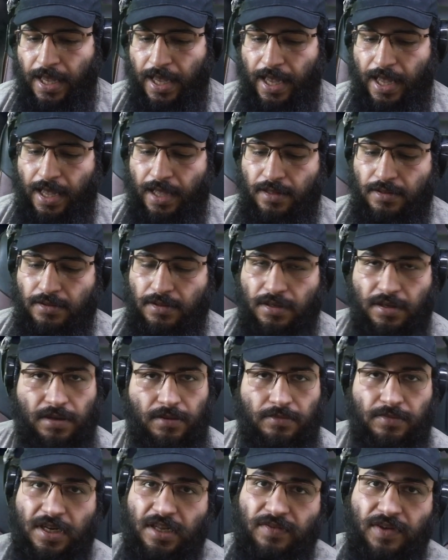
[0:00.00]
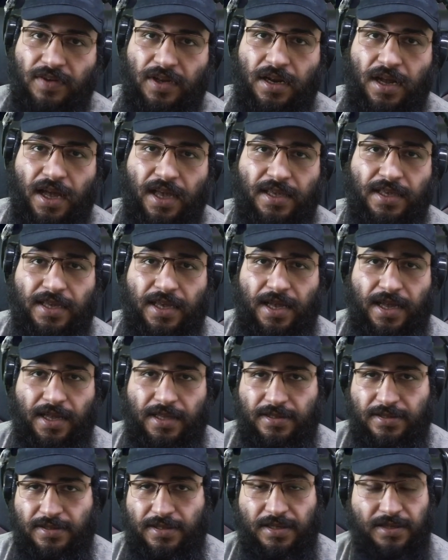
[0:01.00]
And um, leave a like
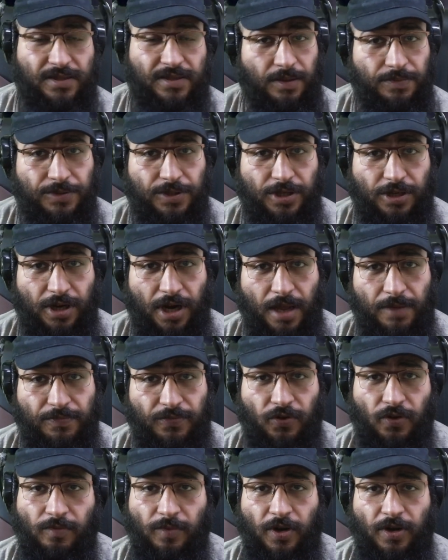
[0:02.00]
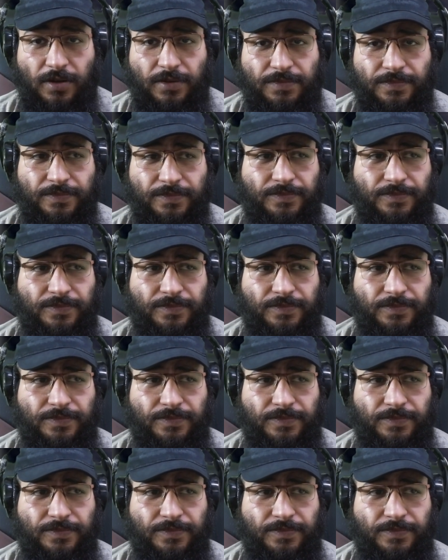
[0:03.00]
and subscribe for more.